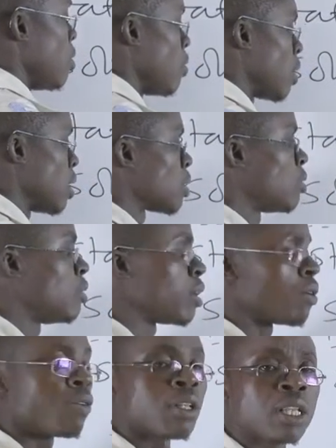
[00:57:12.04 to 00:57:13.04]
You are just
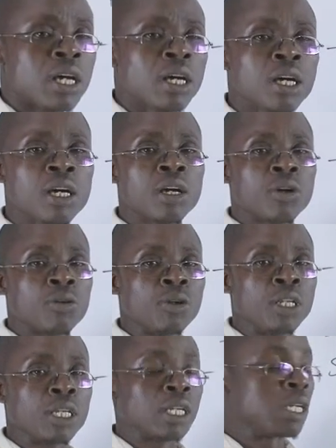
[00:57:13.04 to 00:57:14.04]
doing further
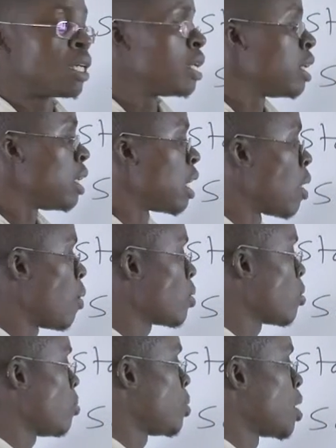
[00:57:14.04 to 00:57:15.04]
cooling. Now
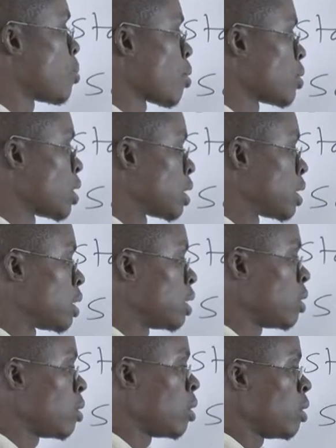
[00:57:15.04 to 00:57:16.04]
what will be the process?
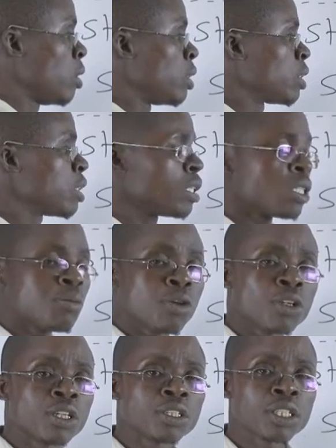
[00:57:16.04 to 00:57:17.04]
Is it the same
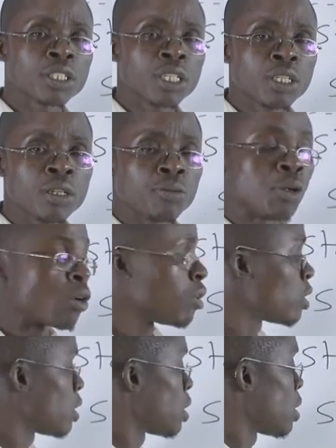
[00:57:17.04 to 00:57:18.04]
condensation
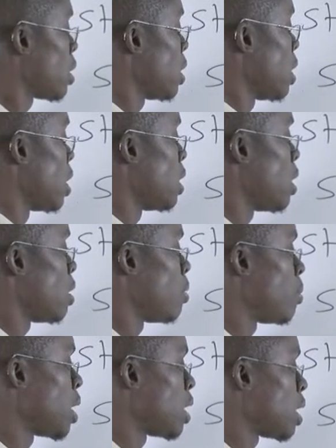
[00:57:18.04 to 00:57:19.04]
because it is
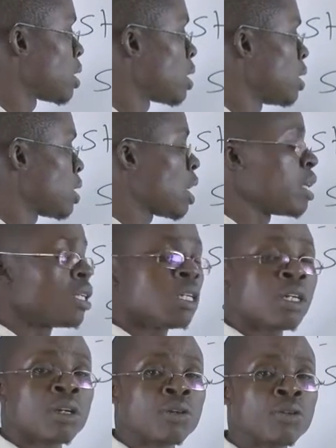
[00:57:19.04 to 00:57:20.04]
minus heat
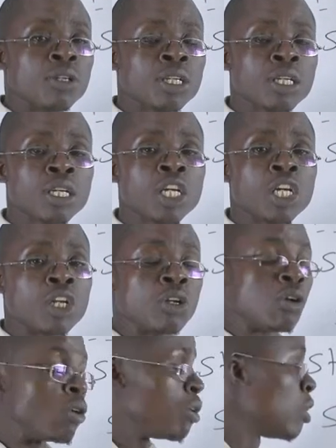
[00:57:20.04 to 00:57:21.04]
and cooling?
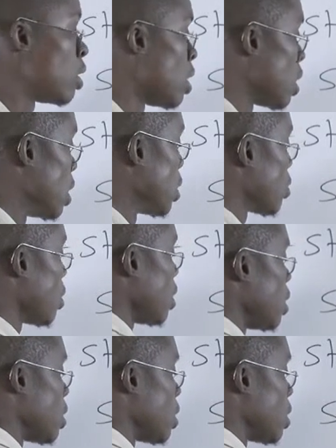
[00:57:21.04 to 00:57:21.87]
No. This one